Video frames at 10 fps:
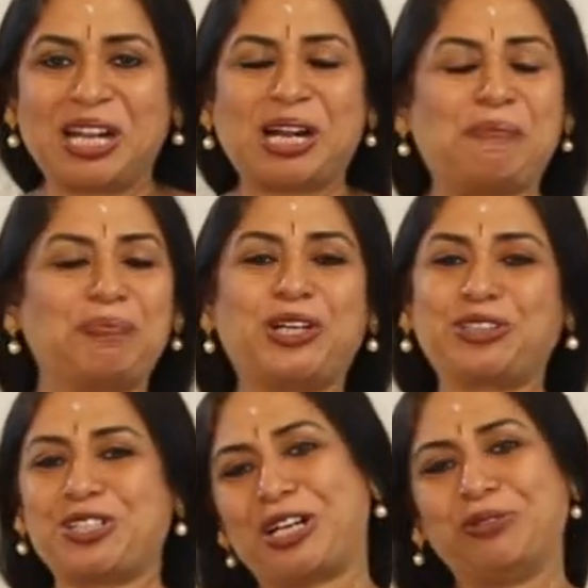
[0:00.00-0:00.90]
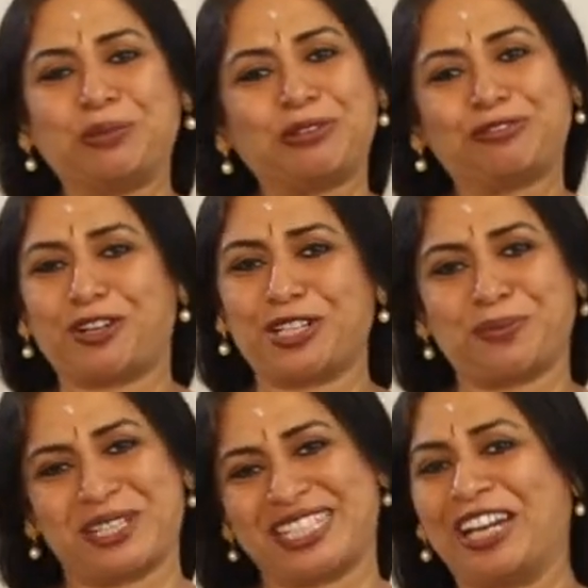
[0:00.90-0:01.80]
Dr. Soundram, of
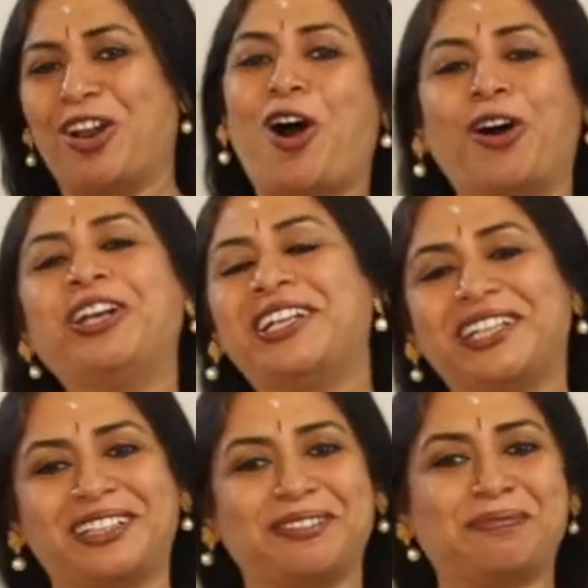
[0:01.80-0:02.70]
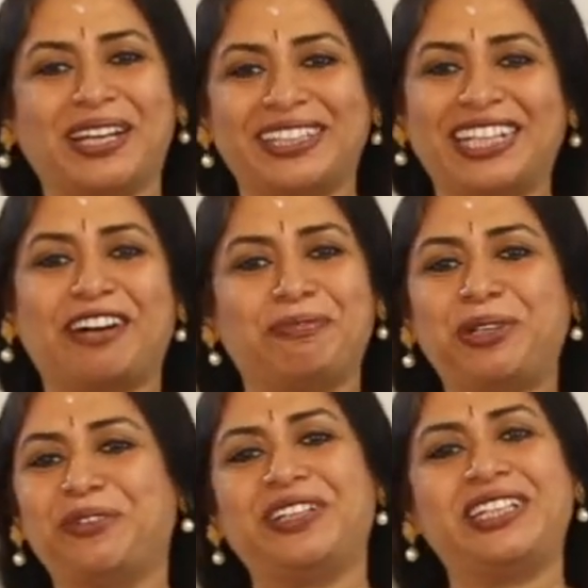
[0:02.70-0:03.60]
course, was then honored by the
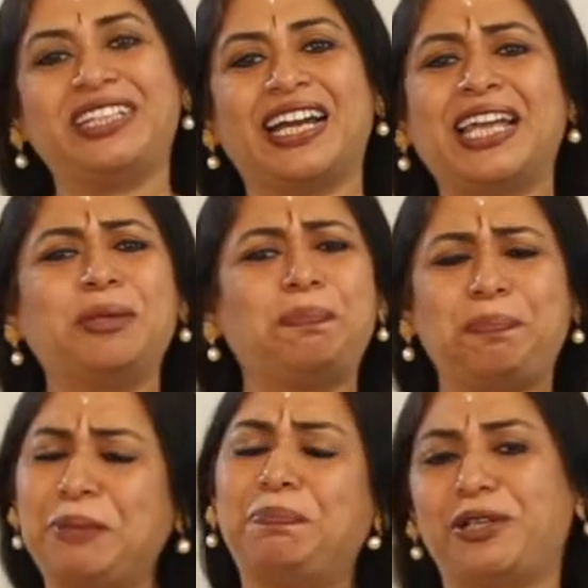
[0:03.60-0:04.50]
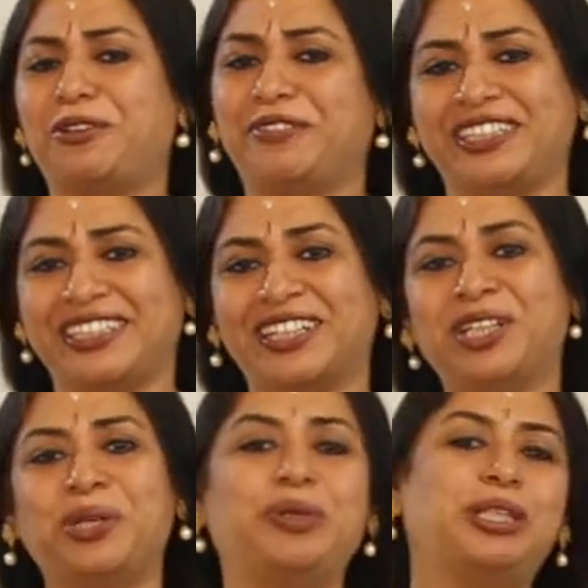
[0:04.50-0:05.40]
government of India and the people of India
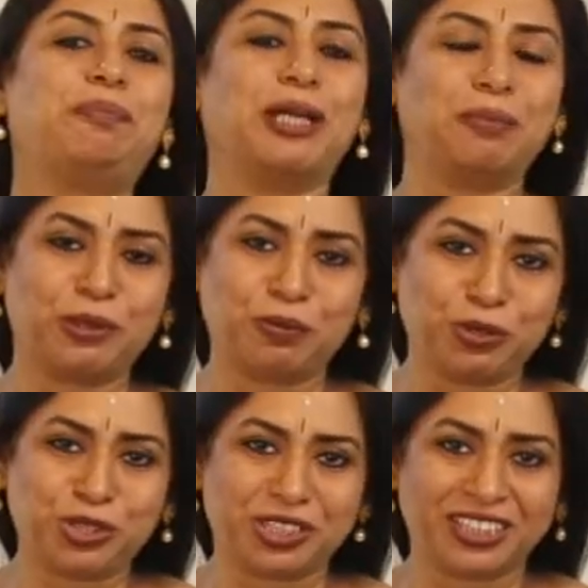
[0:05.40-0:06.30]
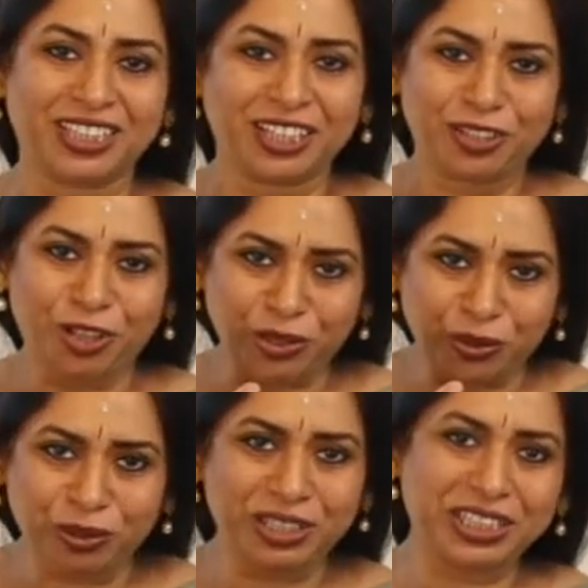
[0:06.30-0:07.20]
with the Padma Bhushan. Not
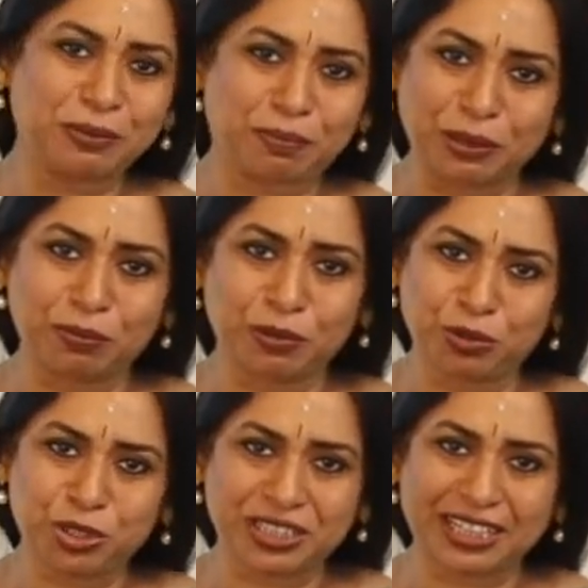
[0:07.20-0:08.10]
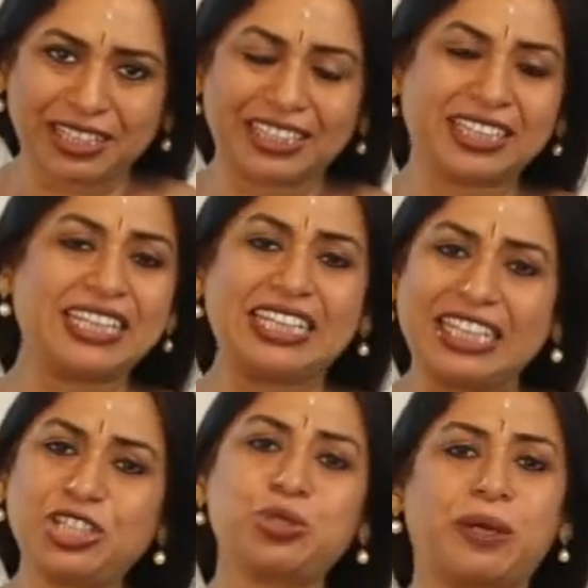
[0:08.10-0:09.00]
only the Padma Bhushan, I think
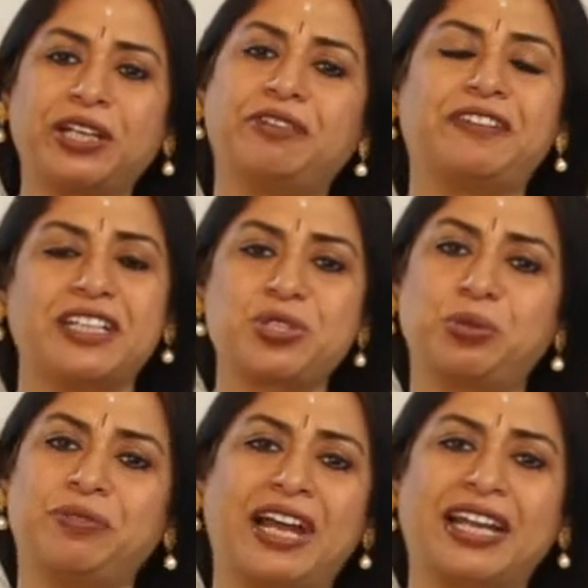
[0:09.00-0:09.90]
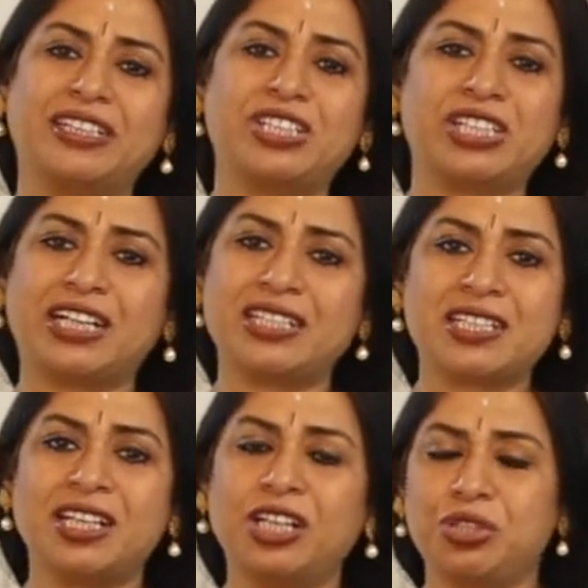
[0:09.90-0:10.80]
each one of us who have had a chance
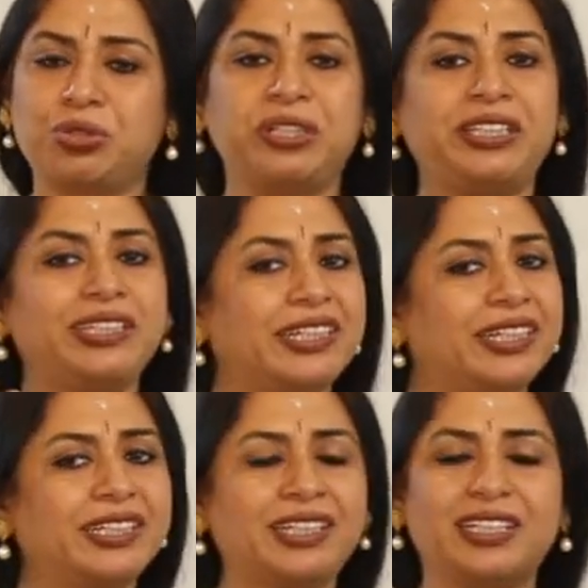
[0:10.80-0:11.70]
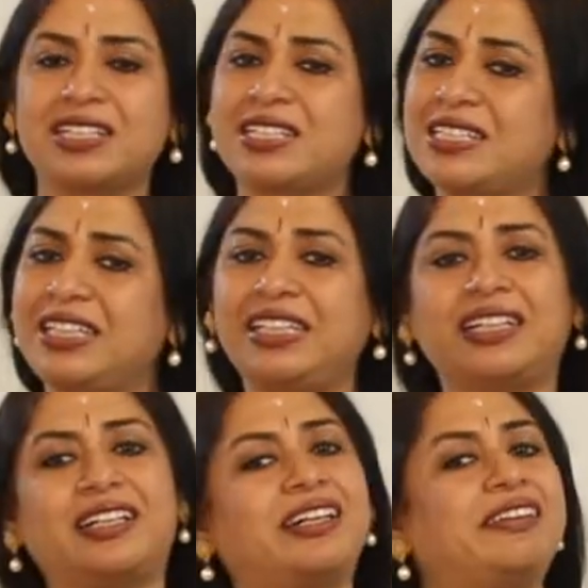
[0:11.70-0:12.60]
to hear her, see
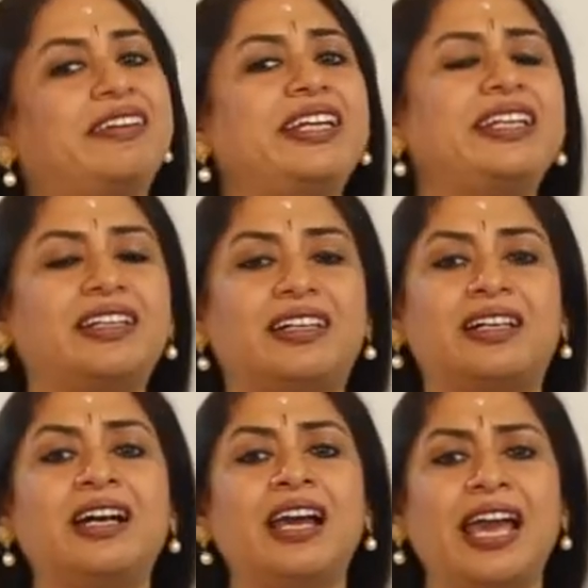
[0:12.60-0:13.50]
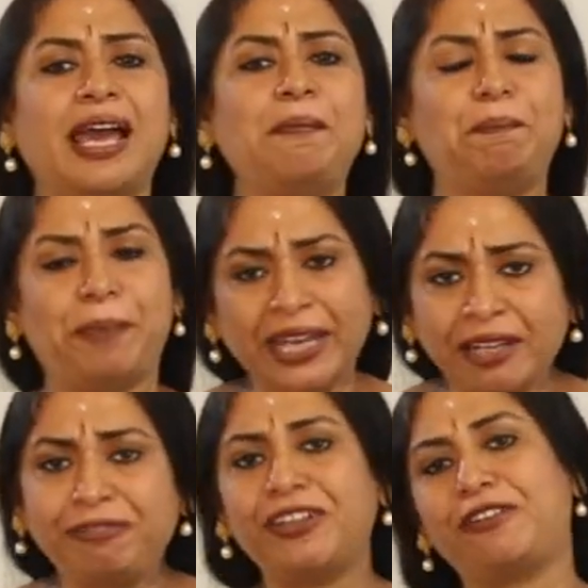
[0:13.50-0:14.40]
her, read her, and
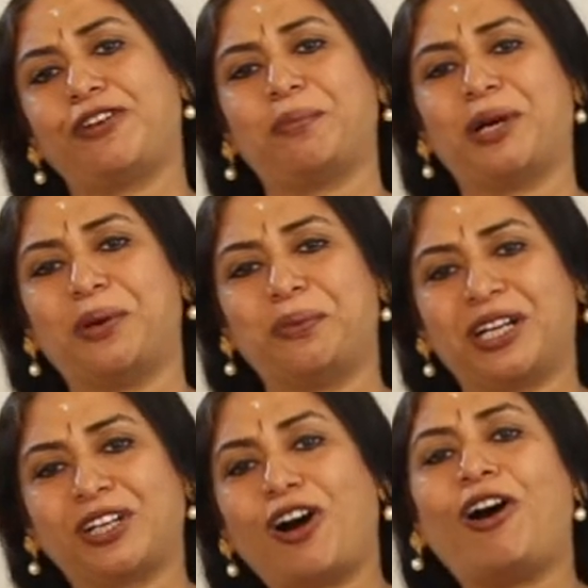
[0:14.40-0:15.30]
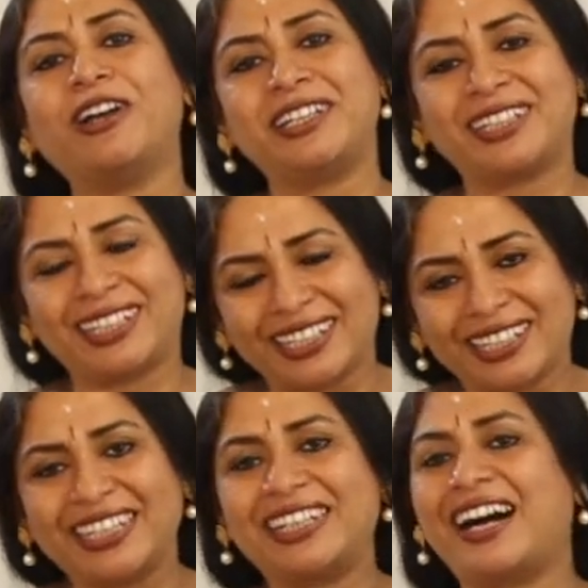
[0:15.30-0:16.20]
benefit from her work, honor
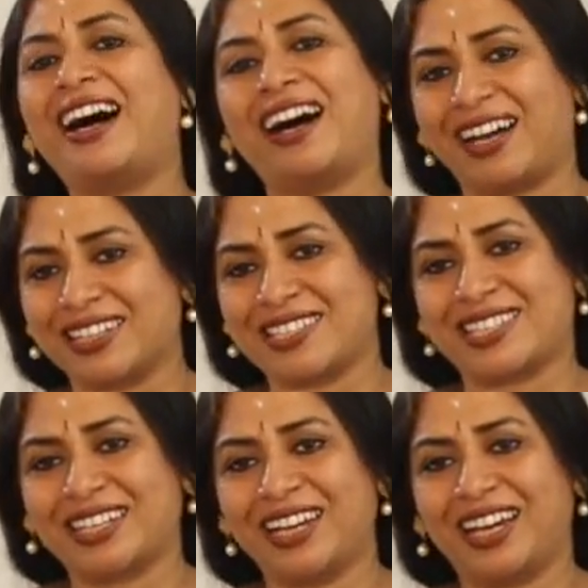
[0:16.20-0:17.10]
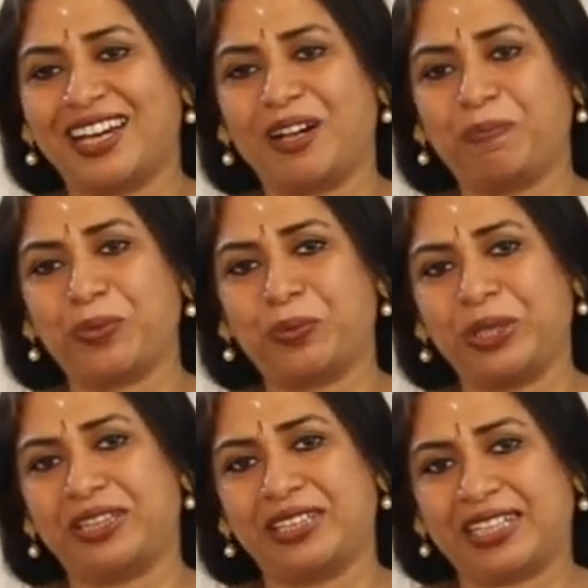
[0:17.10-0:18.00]
her in our hearts
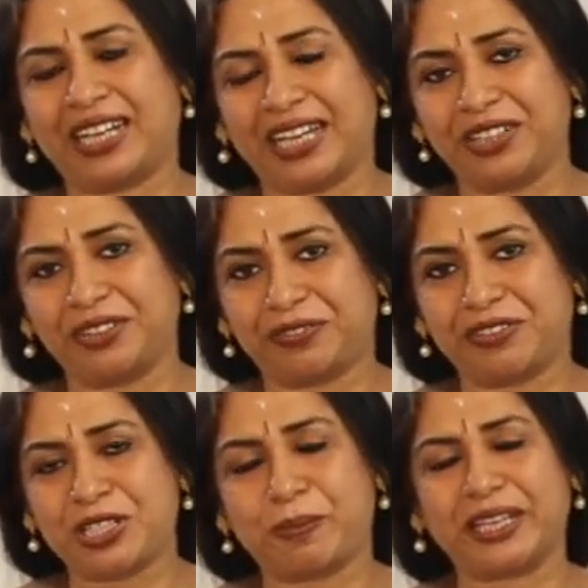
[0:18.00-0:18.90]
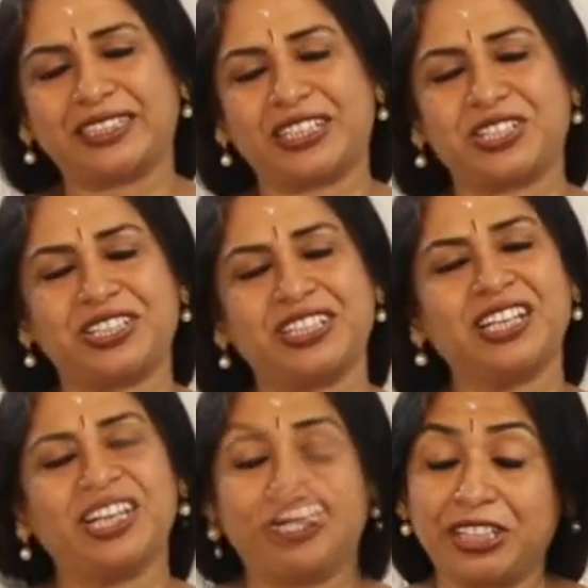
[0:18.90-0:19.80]
with the kind of respect that
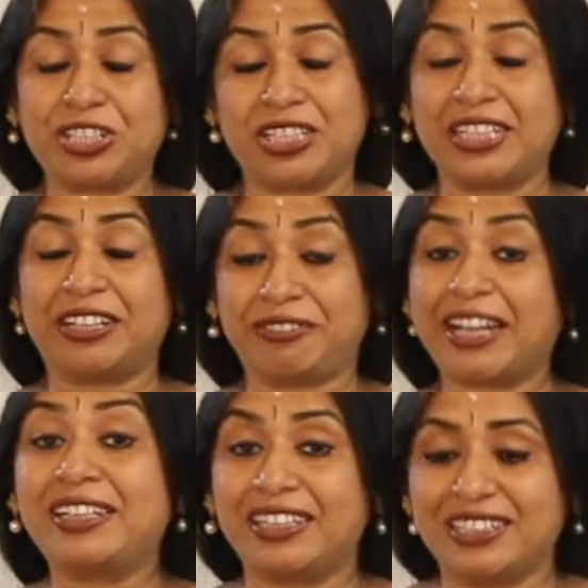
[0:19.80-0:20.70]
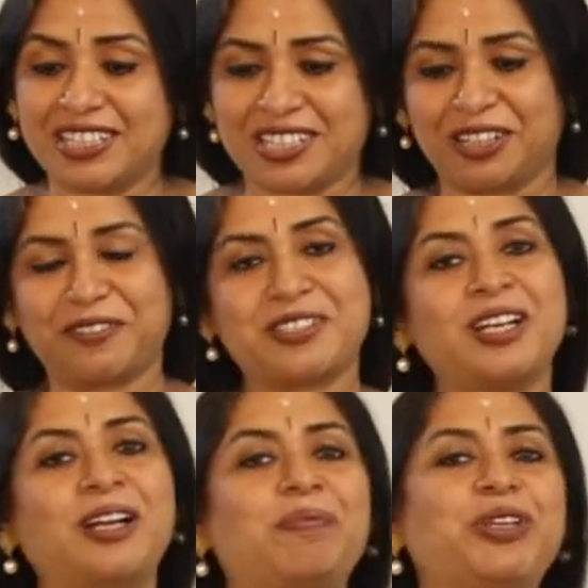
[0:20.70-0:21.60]
she richly and rightly deserves.
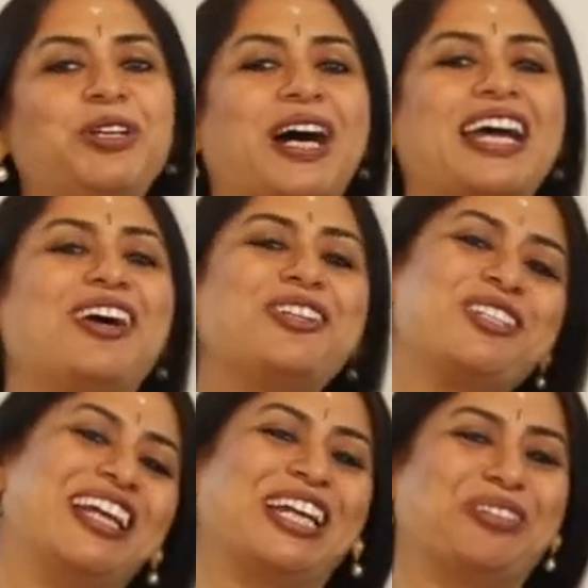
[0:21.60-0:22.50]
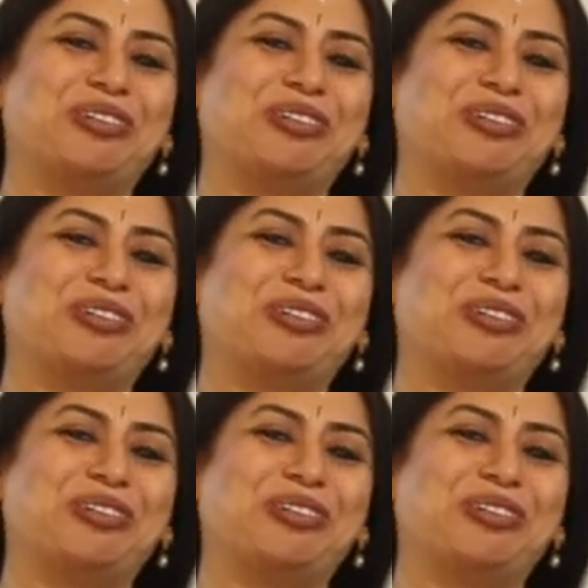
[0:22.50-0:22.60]
You know, I'd also like to